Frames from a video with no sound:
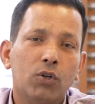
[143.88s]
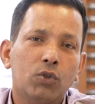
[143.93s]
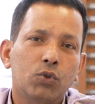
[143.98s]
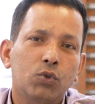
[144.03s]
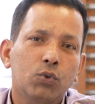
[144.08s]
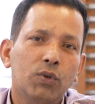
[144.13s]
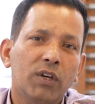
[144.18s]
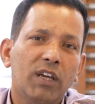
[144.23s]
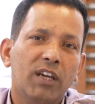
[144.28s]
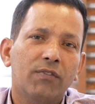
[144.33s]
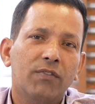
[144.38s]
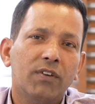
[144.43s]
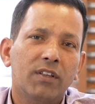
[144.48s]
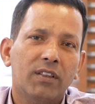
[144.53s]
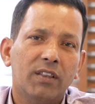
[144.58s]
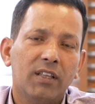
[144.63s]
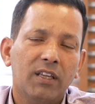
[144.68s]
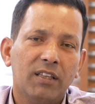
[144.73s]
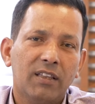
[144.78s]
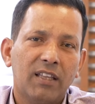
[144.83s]
do
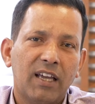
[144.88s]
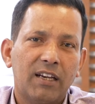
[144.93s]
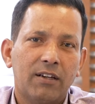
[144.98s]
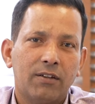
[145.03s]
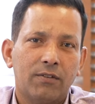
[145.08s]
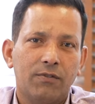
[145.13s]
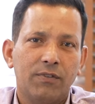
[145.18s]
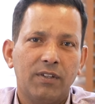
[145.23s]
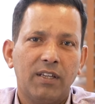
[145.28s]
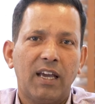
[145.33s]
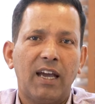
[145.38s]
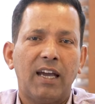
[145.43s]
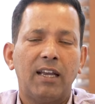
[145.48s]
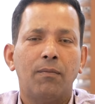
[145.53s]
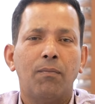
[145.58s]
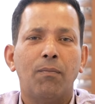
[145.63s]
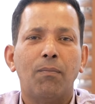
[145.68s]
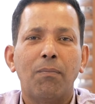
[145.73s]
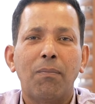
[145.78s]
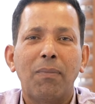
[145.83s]
everything that we
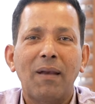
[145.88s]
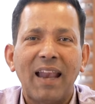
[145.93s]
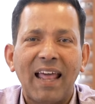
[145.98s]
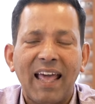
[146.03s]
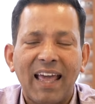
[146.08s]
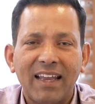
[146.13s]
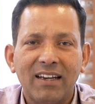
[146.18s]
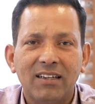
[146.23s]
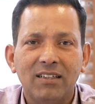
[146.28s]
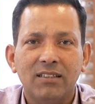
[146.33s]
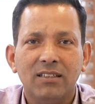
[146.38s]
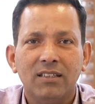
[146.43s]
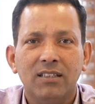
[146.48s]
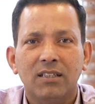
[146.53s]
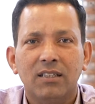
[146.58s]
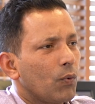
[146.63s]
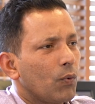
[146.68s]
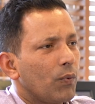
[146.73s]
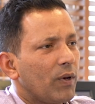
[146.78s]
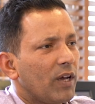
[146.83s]
had planned,
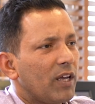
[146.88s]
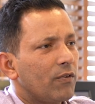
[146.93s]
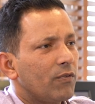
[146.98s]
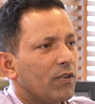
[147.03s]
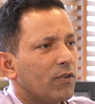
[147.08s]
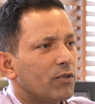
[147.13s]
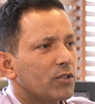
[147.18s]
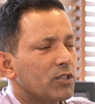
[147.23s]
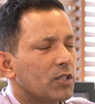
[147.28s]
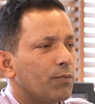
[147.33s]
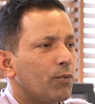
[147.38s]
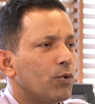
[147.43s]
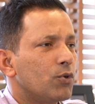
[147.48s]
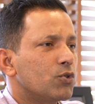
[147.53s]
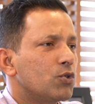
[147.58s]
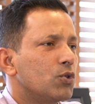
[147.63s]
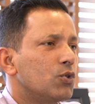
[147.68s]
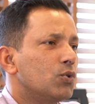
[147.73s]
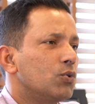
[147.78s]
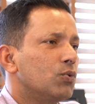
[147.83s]
where we were
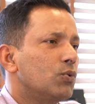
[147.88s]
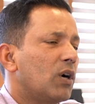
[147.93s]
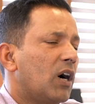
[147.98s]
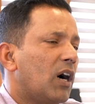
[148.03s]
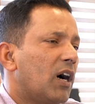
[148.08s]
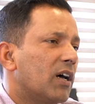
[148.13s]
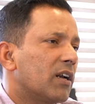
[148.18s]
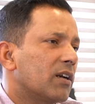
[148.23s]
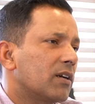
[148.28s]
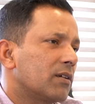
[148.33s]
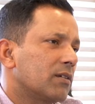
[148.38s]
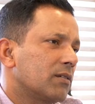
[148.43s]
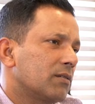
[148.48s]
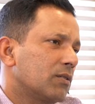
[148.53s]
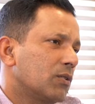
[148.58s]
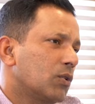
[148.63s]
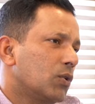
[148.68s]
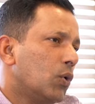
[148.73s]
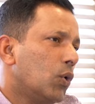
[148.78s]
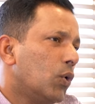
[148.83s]
supposed to do our
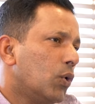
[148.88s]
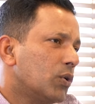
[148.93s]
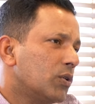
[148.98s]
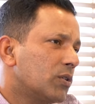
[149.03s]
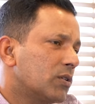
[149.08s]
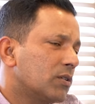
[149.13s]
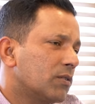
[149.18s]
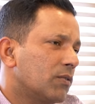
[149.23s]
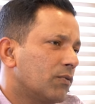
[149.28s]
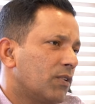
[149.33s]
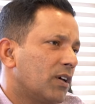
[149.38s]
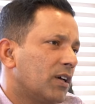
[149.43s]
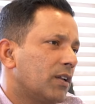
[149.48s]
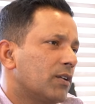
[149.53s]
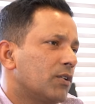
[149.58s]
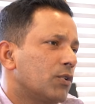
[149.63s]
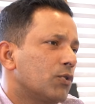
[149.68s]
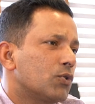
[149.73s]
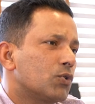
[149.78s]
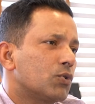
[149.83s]
court,
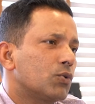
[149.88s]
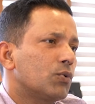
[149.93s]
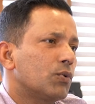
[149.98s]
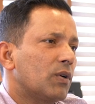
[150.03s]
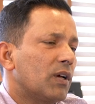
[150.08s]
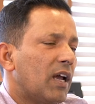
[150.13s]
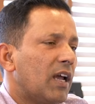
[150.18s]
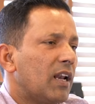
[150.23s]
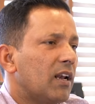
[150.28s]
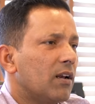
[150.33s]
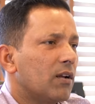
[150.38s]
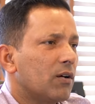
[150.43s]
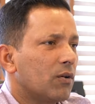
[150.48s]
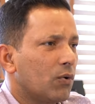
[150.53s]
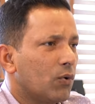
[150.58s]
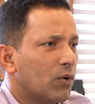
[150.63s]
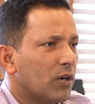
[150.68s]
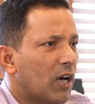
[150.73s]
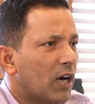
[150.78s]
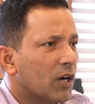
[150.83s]
where we used to help
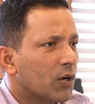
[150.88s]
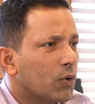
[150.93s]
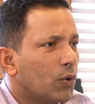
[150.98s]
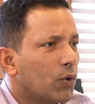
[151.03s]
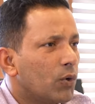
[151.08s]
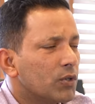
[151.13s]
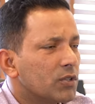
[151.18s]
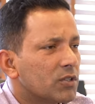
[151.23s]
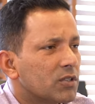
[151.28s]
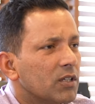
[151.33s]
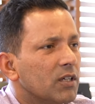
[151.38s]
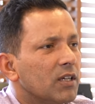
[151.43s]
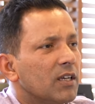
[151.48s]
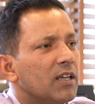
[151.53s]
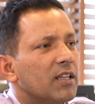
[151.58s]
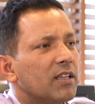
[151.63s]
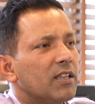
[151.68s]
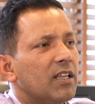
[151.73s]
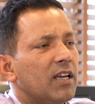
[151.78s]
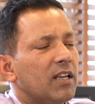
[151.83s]
hold our courts,
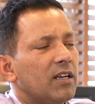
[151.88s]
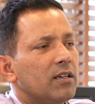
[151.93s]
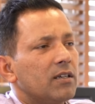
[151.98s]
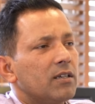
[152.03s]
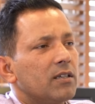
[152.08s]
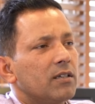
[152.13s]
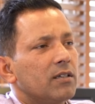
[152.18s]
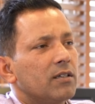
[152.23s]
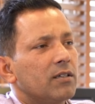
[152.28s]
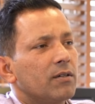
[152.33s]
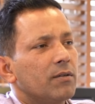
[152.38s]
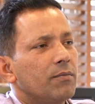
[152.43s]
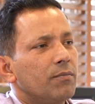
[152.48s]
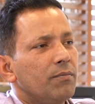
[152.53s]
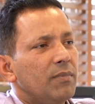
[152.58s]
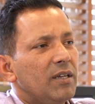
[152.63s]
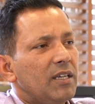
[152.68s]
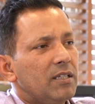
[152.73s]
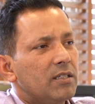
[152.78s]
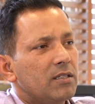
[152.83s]
then
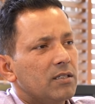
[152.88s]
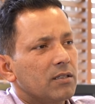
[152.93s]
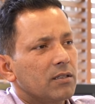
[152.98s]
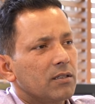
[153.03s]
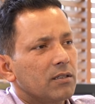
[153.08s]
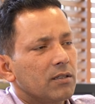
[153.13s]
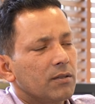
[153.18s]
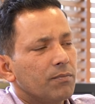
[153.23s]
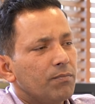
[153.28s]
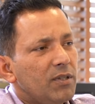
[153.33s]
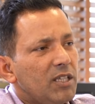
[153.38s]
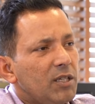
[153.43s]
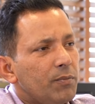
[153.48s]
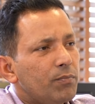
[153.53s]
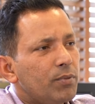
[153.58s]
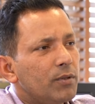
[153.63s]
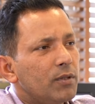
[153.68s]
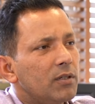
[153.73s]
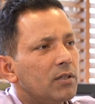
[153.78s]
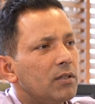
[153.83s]
meet
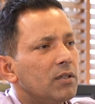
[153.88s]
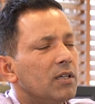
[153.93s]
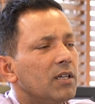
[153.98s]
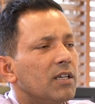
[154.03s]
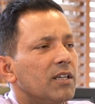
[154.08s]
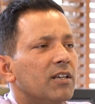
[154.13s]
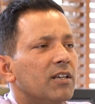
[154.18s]
people,